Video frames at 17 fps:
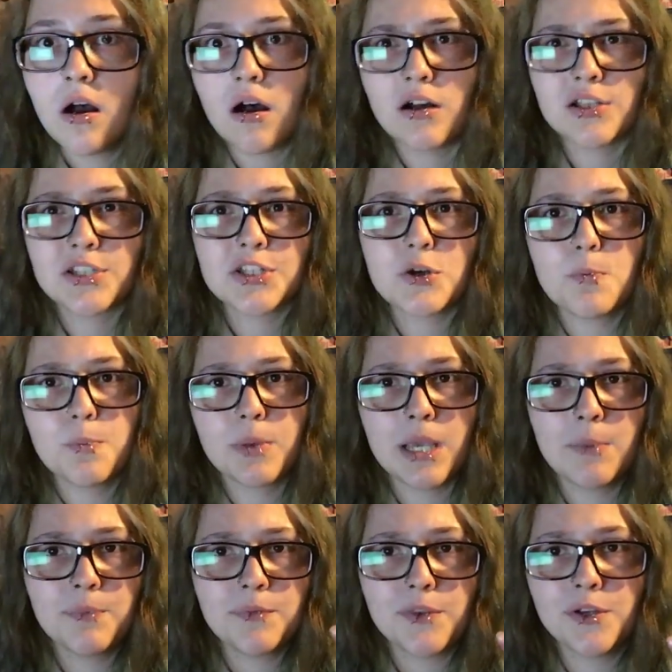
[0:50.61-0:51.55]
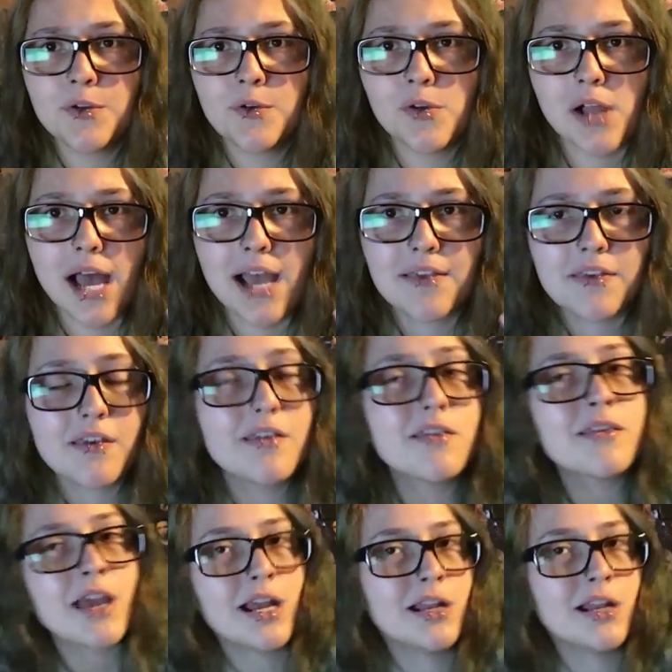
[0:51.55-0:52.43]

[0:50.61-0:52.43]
Also, peep the new glasses.